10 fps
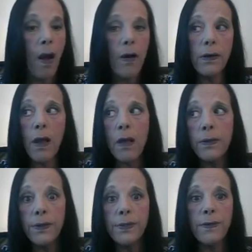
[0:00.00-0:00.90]
Our
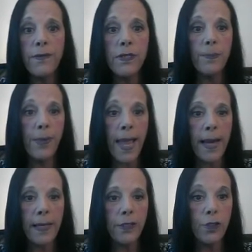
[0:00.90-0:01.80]
colors of this
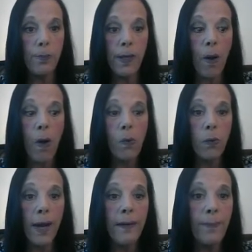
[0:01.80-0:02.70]
planet should be all
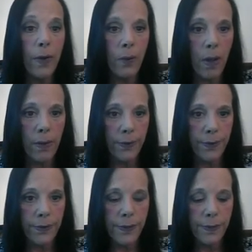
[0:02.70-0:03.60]
rainbow
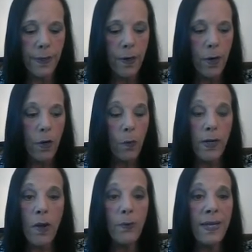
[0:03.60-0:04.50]
colors.
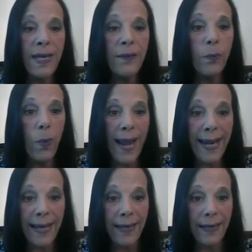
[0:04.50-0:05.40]
We don't need
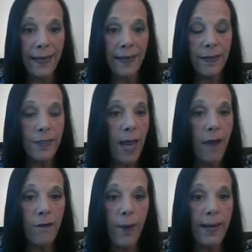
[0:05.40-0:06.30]
rain to
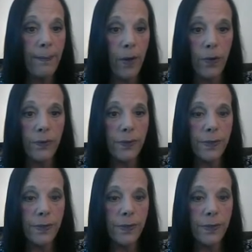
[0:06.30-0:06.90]
have rainbows.